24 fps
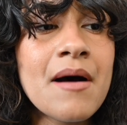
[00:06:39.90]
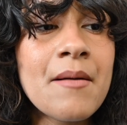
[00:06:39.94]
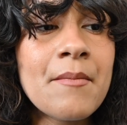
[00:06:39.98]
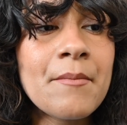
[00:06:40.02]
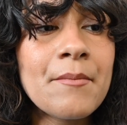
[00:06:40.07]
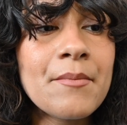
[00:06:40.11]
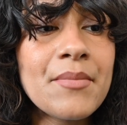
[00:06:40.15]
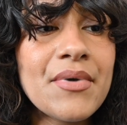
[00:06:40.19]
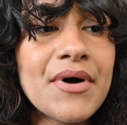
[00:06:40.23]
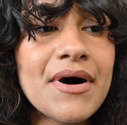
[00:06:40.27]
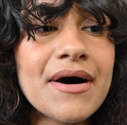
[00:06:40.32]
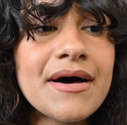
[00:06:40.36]

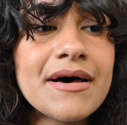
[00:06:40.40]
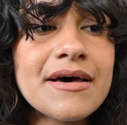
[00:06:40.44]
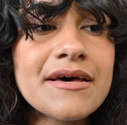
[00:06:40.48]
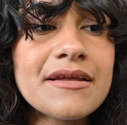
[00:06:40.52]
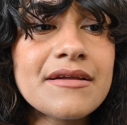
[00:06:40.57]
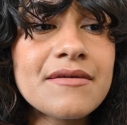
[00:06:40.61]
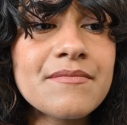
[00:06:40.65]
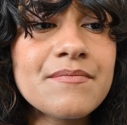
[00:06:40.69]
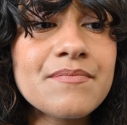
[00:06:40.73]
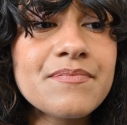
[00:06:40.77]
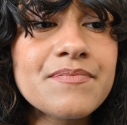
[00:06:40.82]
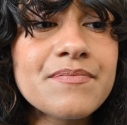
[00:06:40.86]

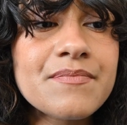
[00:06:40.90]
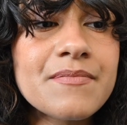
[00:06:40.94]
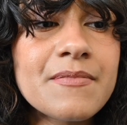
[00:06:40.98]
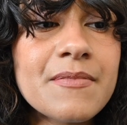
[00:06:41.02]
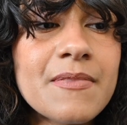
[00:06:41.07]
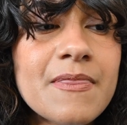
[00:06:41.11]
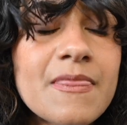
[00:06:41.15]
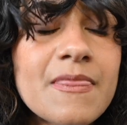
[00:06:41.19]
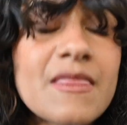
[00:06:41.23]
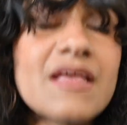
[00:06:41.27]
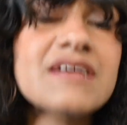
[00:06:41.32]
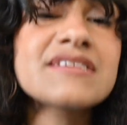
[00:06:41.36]
But
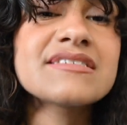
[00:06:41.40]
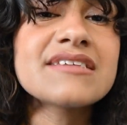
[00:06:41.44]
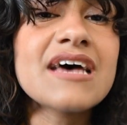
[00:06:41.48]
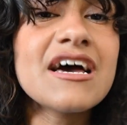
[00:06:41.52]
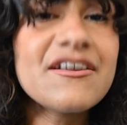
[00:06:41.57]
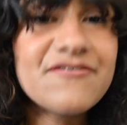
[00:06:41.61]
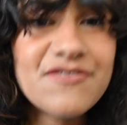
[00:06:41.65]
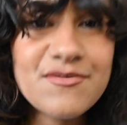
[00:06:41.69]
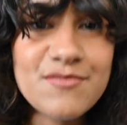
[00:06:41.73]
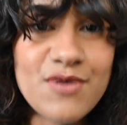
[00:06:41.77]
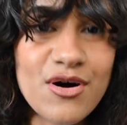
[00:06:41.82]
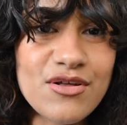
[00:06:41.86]

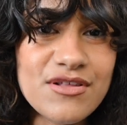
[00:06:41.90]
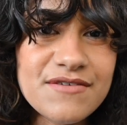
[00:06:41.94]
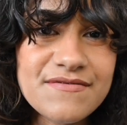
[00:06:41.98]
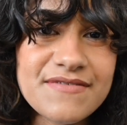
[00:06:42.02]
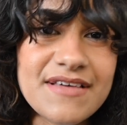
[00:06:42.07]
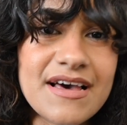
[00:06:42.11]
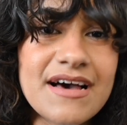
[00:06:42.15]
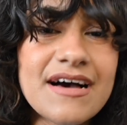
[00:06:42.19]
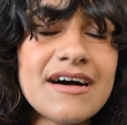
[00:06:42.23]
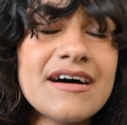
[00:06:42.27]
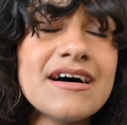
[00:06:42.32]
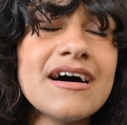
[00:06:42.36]
aside from all of
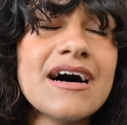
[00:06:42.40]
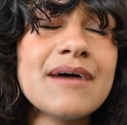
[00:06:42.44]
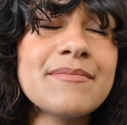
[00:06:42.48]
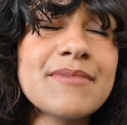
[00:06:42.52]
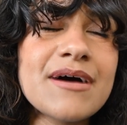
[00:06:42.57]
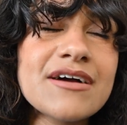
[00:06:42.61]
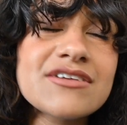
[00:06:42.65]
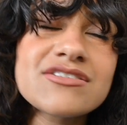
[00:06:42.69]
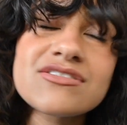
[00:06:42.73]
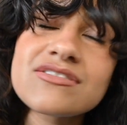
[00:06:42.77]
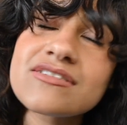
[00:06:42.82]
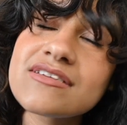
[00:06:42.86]
that, I'm
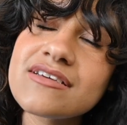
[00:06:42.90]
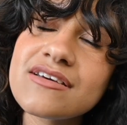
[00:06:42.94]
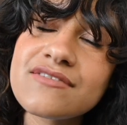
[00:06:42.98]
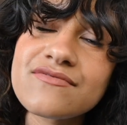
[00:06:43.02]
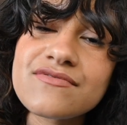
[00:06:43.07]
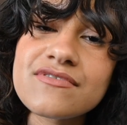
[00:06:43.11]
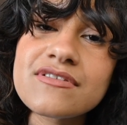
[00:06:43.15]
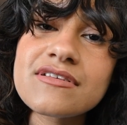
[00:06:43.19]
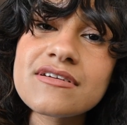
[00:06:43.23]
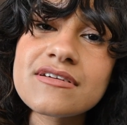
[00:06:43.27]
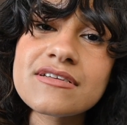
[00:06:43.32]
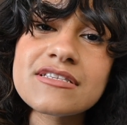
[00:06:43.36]
actually in
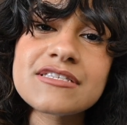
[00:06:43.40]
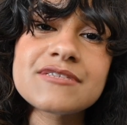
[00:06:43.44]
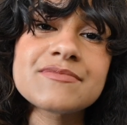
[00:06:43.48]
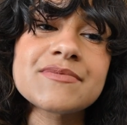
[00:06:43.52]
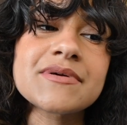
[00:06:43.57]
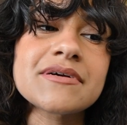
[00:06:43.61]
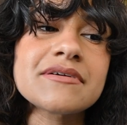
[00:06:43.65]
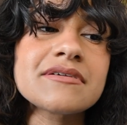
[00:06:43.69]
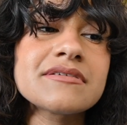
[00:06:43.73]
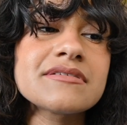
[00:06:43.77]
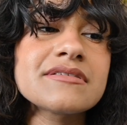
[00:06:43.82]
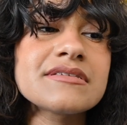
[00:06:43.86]
really good
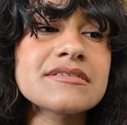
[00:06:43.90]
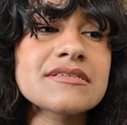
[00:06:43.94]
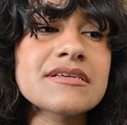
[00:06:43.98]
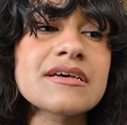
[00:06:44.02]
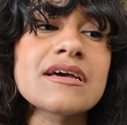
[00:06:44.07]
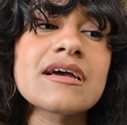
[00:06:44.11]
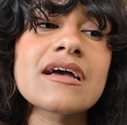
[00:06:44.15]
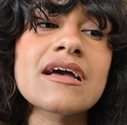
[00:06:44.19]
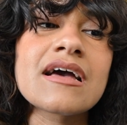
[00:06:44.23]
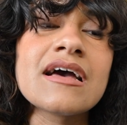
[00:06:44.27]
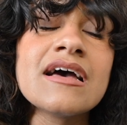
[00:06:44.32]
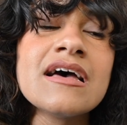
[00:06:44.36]
spirits.
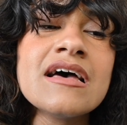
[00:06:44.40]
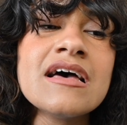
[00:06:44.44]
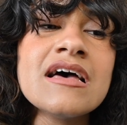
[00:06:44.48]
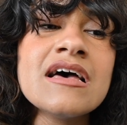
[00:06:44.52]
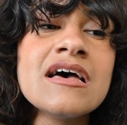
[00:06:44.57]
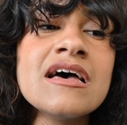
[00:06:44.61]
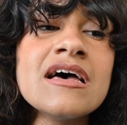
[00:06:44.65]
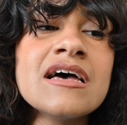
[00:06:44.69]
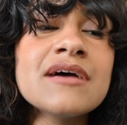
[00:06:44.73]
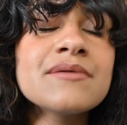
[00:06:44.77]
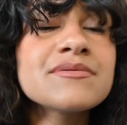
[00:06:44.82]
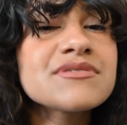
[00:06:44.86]
Like,
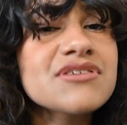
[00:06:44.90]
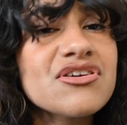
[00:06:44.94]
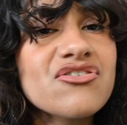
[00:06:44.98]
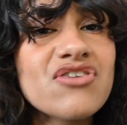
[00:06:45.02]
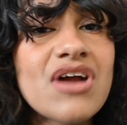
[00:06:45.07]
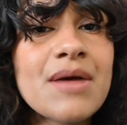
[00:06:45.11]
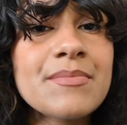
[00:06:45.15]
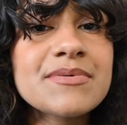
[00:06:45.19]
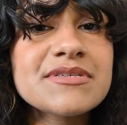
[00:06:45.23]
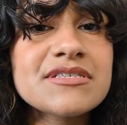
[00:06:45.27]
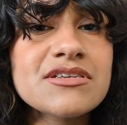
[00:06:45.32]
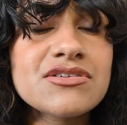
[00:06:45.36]
it was a
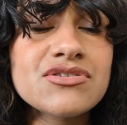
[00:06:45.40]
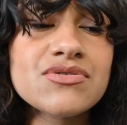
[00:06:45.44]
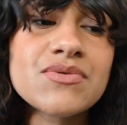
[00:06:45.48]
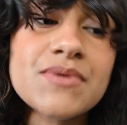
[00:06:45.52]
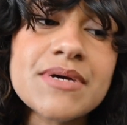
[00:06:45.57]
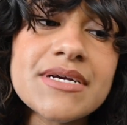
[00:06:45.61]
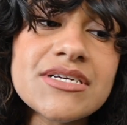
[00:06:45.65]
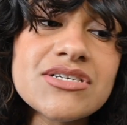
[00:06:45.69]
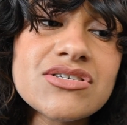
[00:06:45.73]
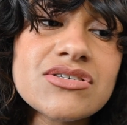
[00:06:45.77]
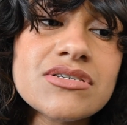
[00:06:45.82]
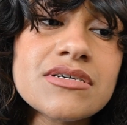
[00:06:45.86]
crappy
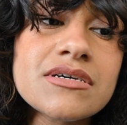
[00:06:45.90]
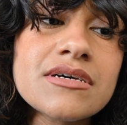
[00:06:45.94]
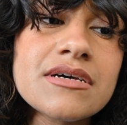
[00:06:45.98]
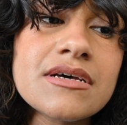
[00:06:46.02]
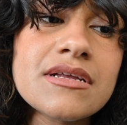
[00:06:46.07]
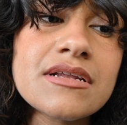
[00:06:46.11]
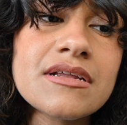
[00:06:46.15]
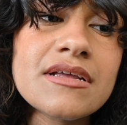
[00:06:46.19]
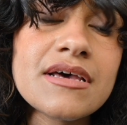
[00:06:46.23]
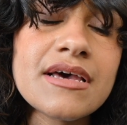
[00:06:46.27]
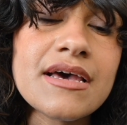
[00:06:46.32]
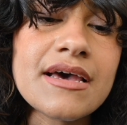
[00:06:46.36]

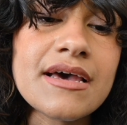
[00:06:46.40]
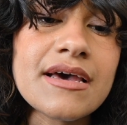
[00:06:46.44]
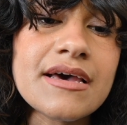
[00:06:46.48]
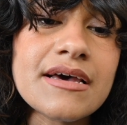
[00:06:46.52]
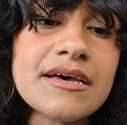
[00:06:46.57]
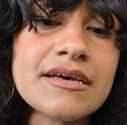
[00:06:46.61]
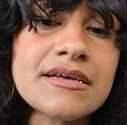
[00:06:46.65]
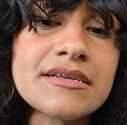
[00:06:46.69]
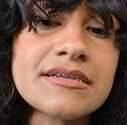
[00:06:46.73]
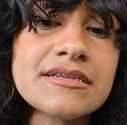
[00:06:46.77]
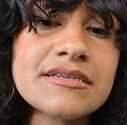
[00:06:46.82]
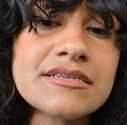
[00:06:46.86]
situation,
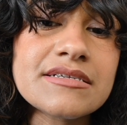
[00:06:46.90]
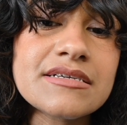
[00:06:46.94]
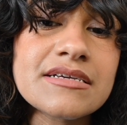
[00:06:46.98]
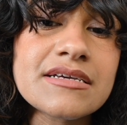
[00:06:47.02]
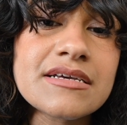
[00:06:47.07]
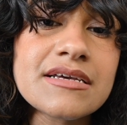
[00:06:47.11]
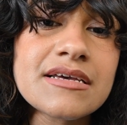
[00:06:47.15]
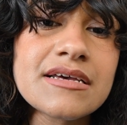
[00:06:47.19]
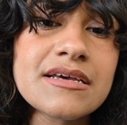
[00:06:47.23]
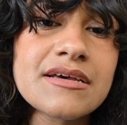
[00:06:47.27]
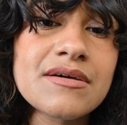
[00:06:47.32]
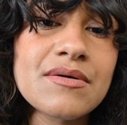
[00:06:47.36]
and
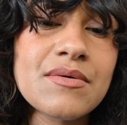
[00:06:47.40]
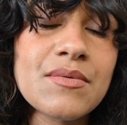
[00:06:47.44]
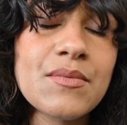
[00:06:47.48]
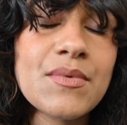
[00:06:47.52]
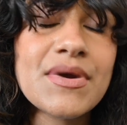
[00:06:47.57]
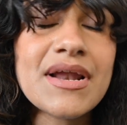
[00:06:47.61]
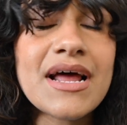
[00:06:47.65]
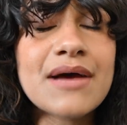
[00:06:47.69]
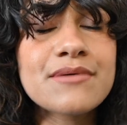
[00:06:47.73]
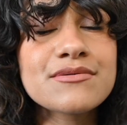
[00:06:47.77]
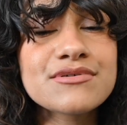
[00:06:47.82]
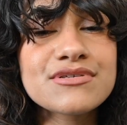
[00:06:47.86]

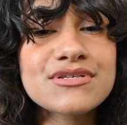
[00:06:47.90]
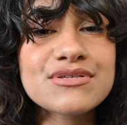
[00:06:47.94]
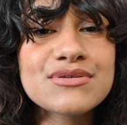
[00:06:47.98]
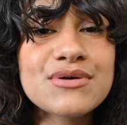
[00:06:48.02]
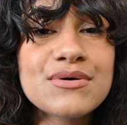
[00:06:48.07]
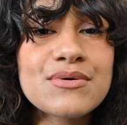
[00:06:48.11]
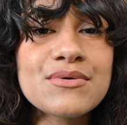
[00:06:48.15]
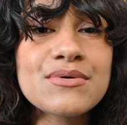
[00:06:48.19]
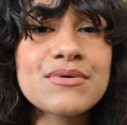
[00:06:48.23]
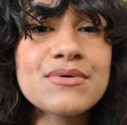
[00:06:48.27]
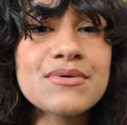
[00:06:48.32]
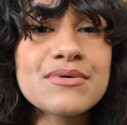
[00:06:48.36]
when I was
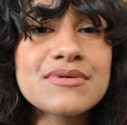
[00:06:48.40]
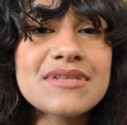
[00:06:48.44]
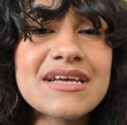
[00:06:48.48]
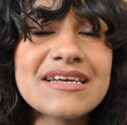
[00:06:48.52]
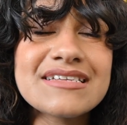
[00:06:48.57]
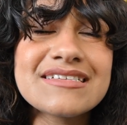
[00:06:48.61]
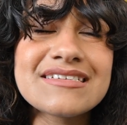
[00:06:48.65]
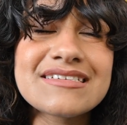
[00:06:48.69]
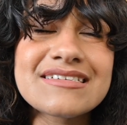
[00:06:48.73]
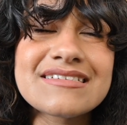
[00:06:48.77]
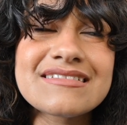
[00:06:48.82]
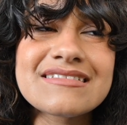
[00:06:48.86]
told, I
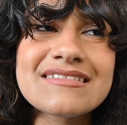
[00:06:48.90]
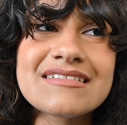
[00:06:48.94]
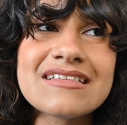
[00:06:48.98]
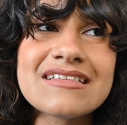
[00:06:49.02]
didn't